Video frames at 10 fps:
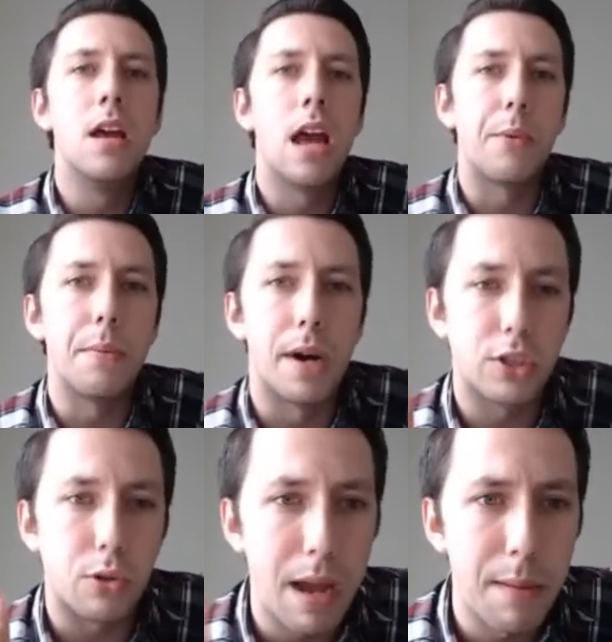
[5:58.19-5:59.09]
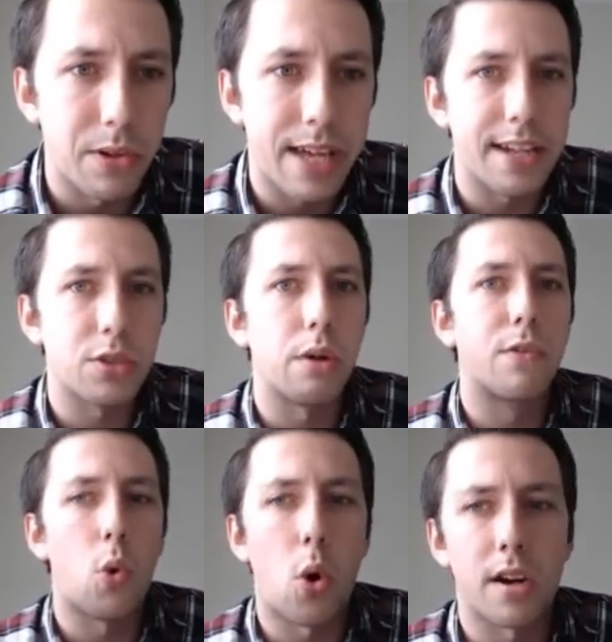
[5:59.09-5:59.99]
And we must remember that. So of
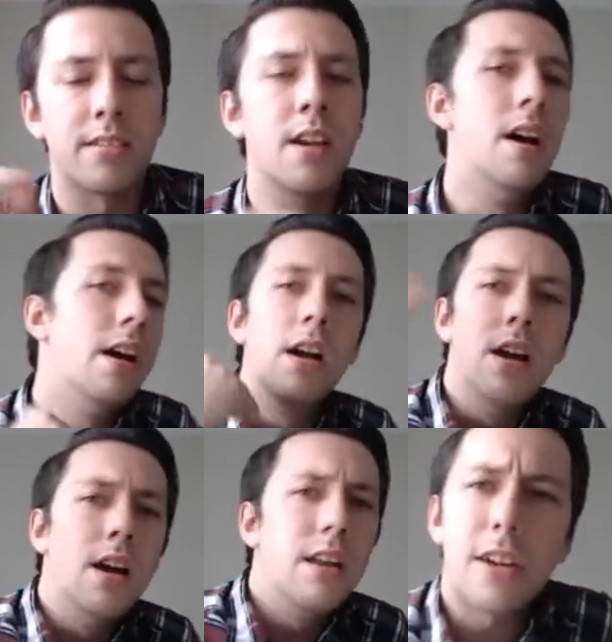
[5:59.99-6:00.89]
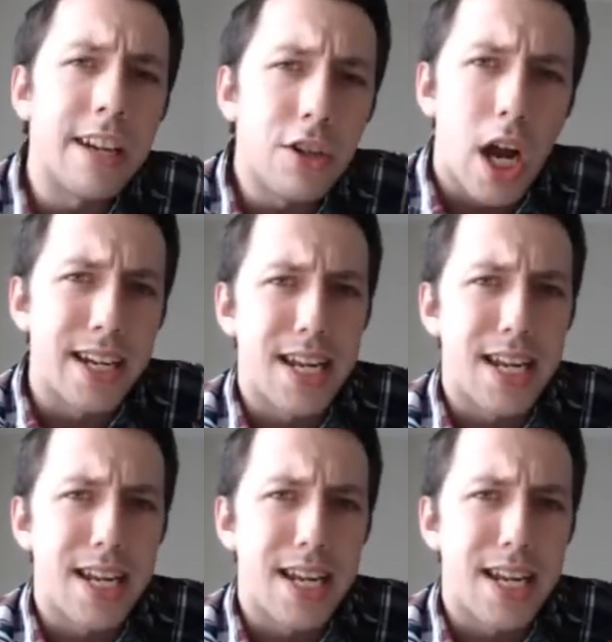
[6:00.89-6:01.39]
course, they're going to try and